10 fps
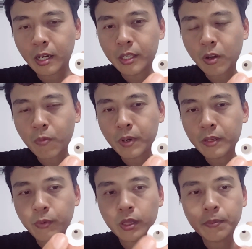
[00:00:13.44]
is
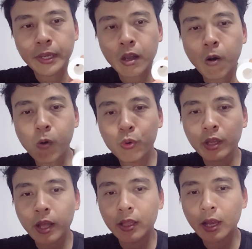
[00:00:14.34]
open with a big hole
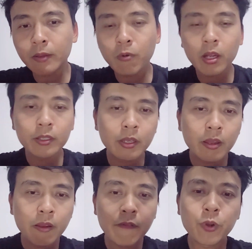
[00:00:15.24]
and the other one
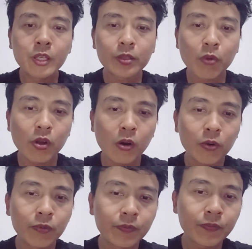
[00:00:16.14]
with a small hole.